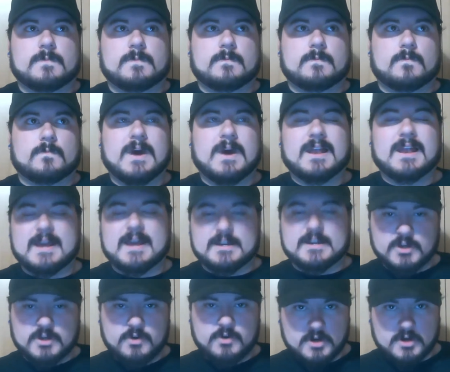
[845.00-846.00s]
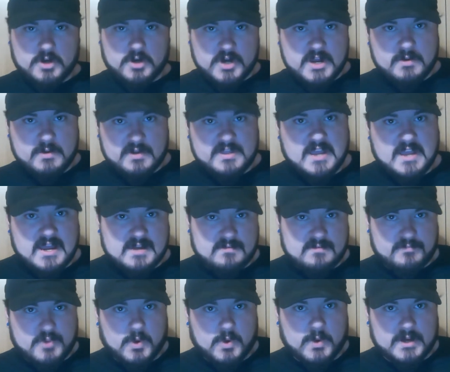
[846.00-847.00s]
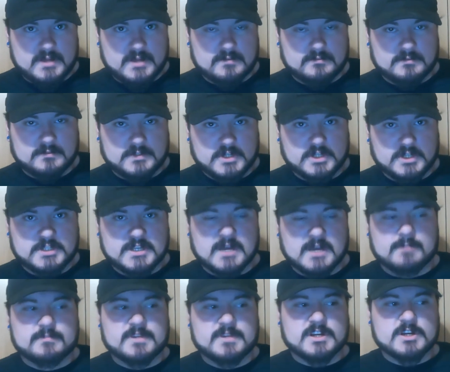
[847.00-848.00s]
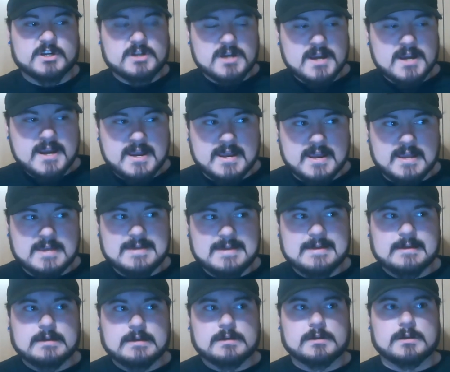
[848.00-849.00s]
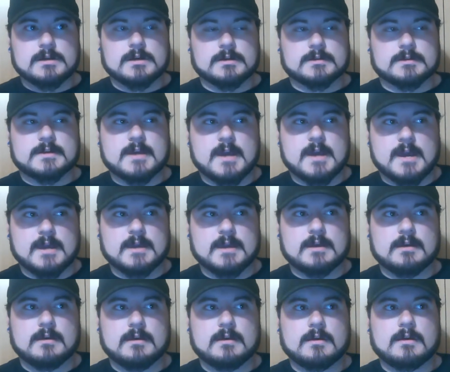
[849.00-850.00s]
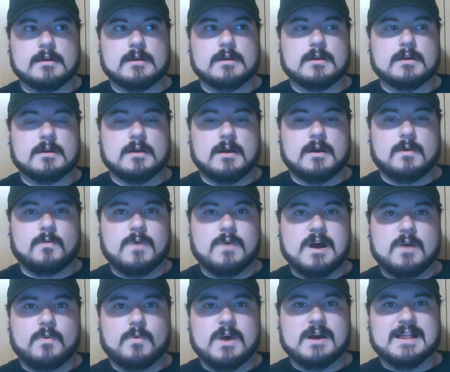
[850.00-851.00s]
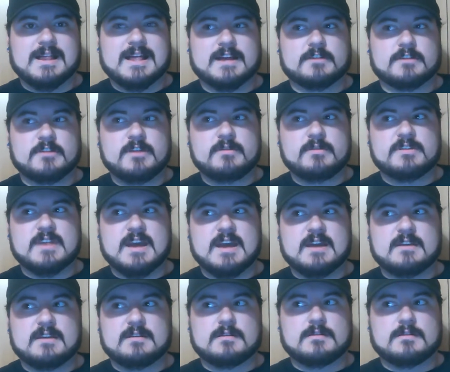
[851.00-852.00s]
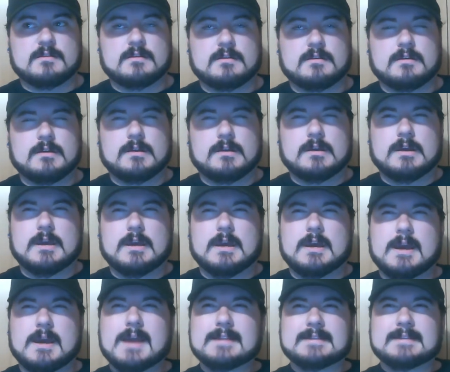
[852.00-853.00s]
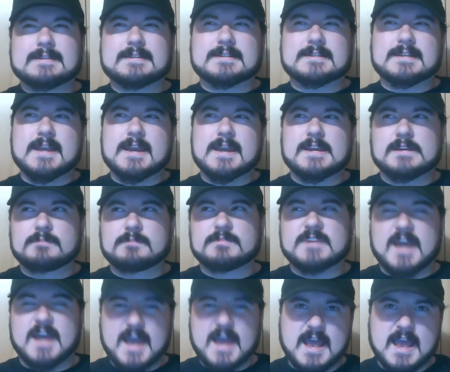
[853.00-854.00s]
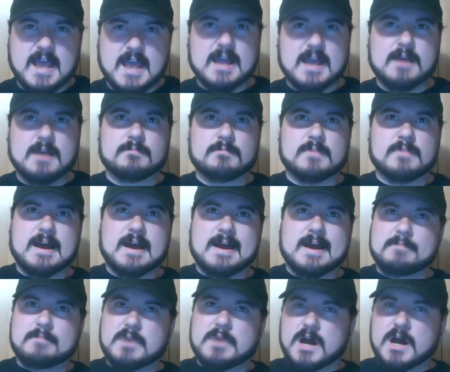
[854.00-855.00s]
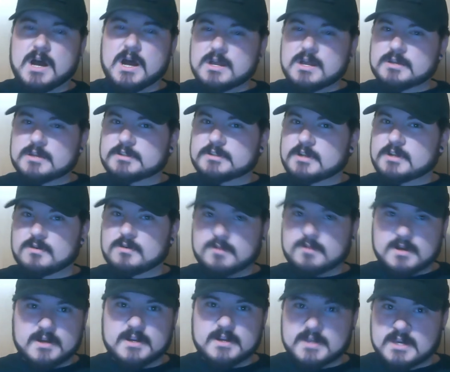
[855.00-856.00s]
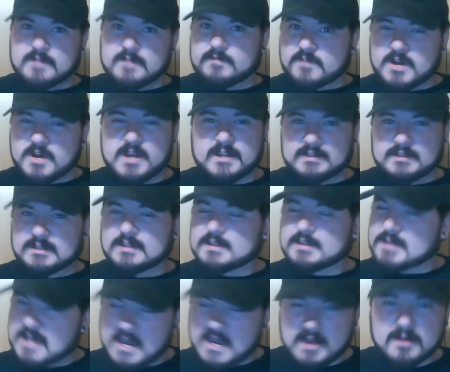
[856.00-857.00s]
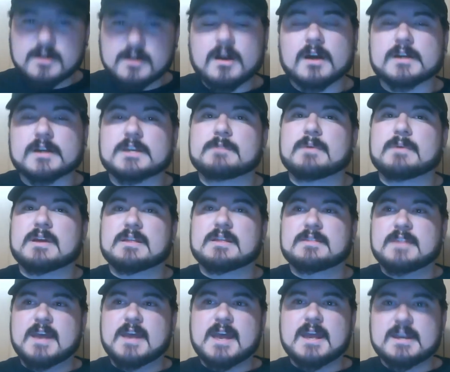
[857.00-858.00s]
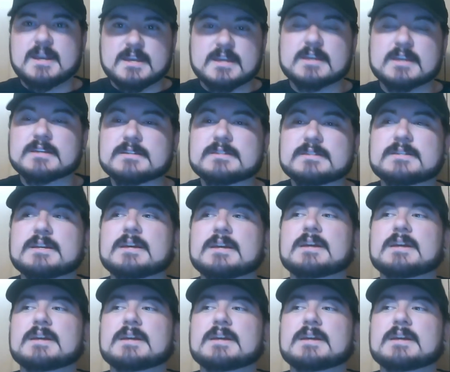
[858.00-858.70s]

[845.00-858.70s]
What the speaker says: while I do agree with that point to some degree, okay, while I agree with that, at the same time, I'm also going to give credit to the counter argument, and that is